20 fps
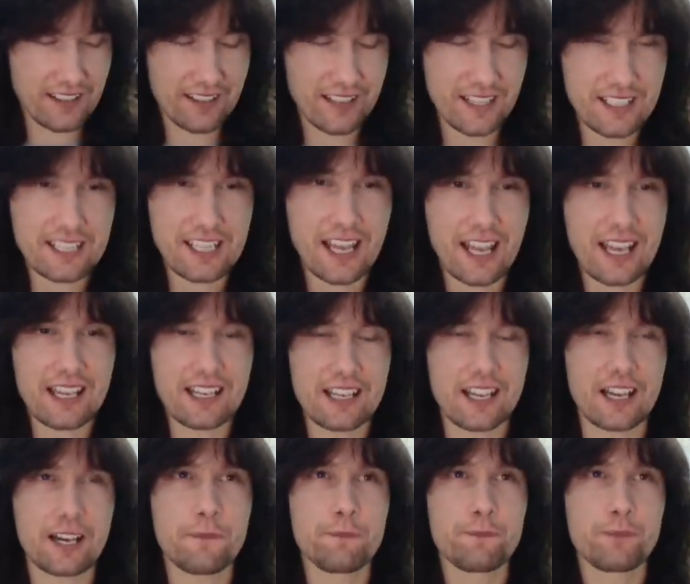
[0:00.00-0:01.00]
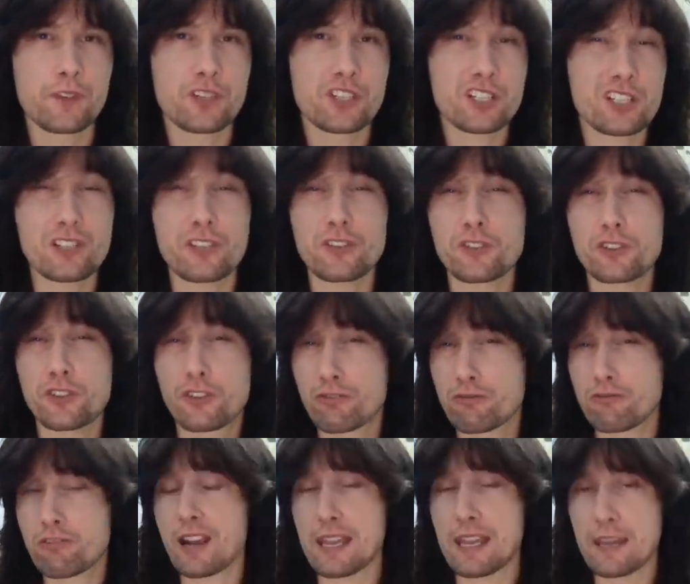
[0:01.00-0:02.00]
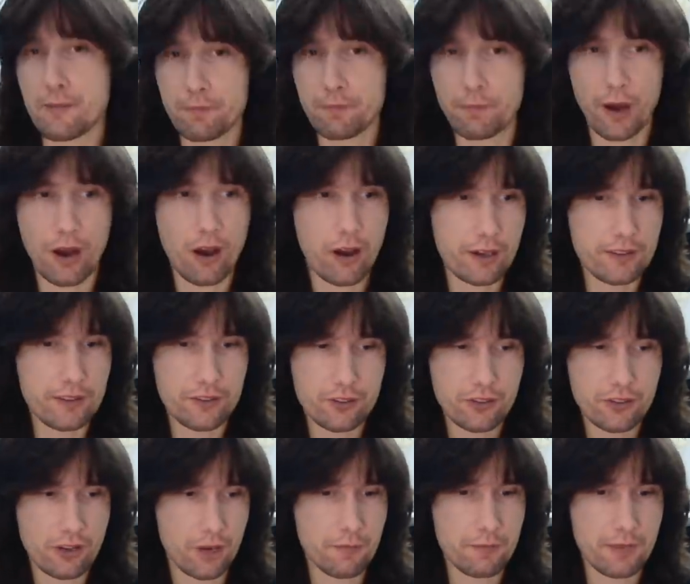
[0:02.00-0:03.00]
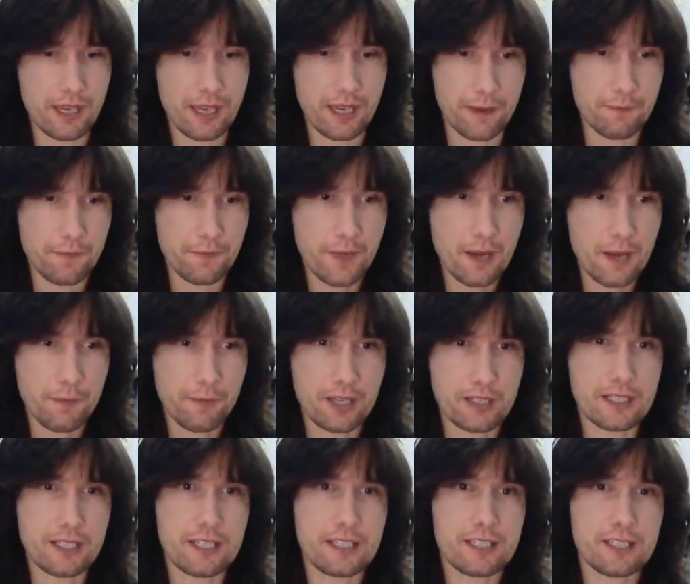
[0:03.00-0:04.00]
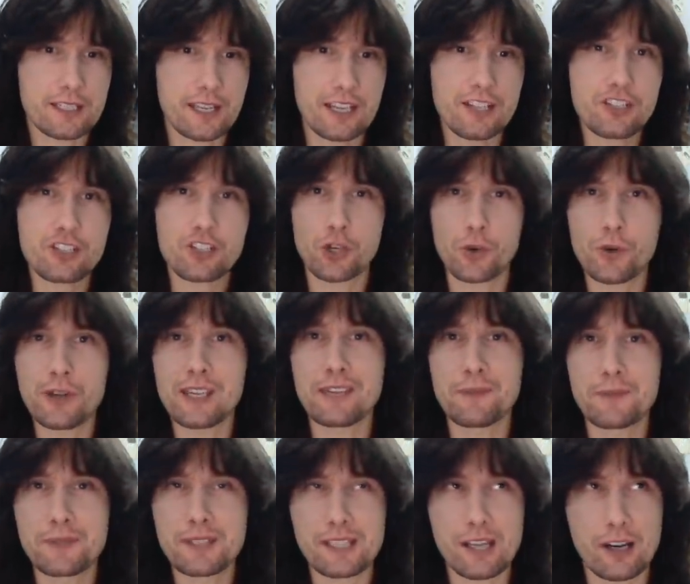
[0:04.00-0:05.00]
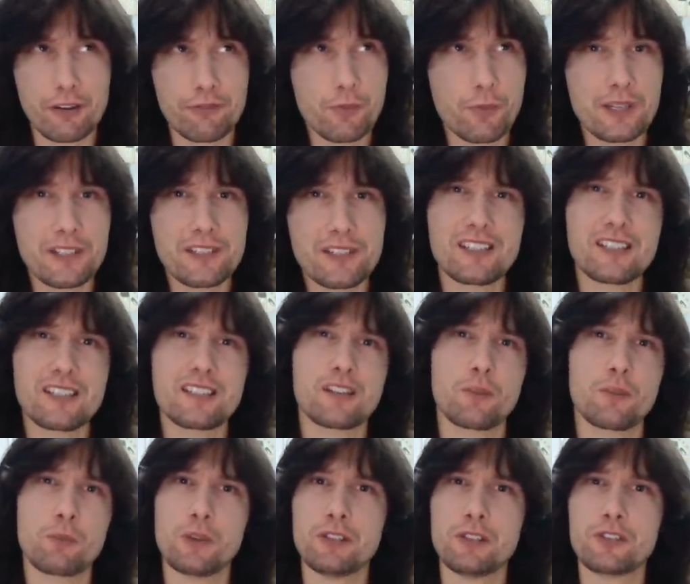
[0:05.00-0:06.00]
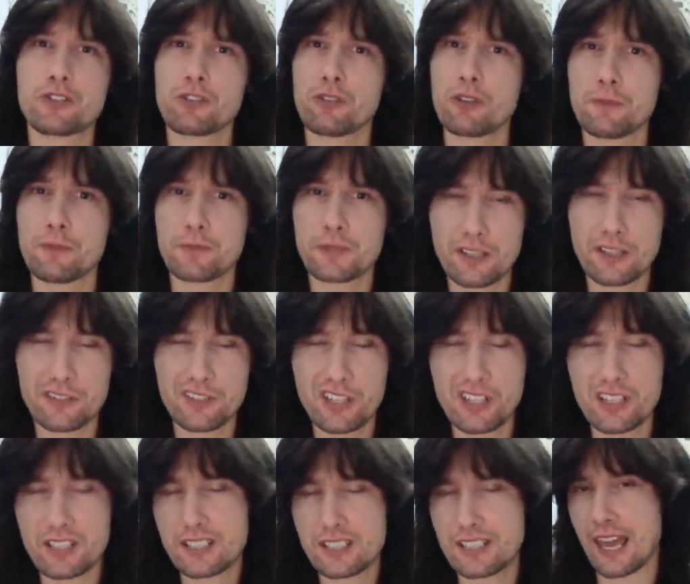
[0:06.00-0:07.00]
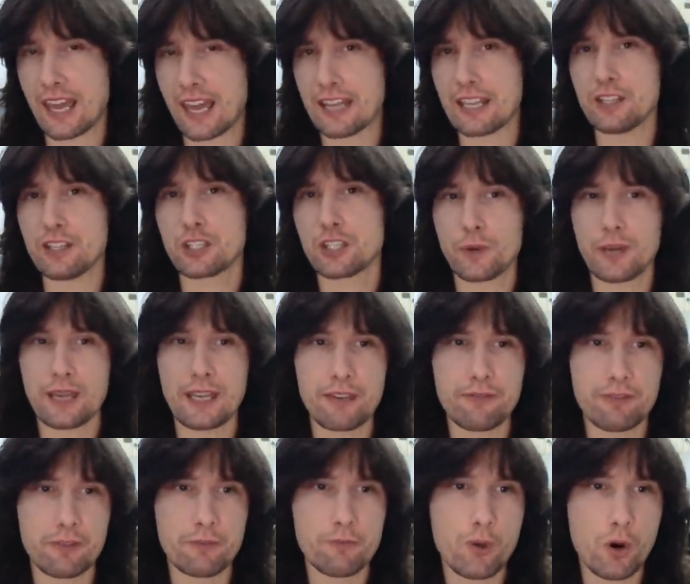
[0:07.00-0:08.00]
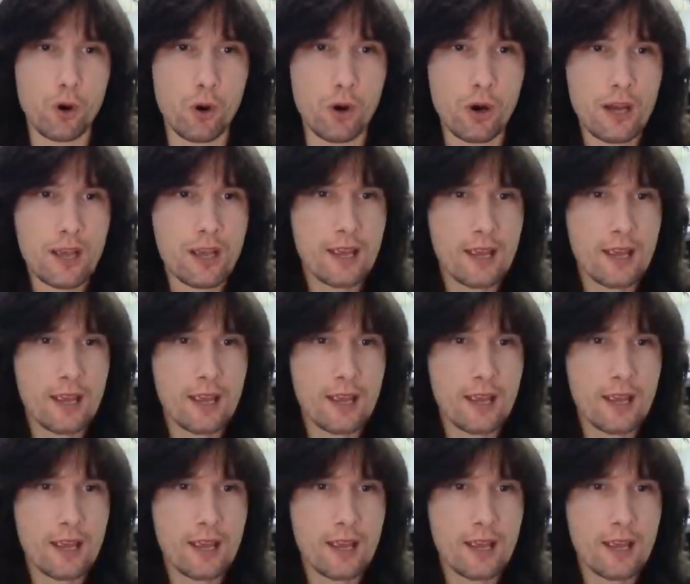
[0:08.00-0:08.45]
that Taylor just looks great behind the drum kit because he's enjoying himself. And when you see someone enjoying themselves, you just get into it even more.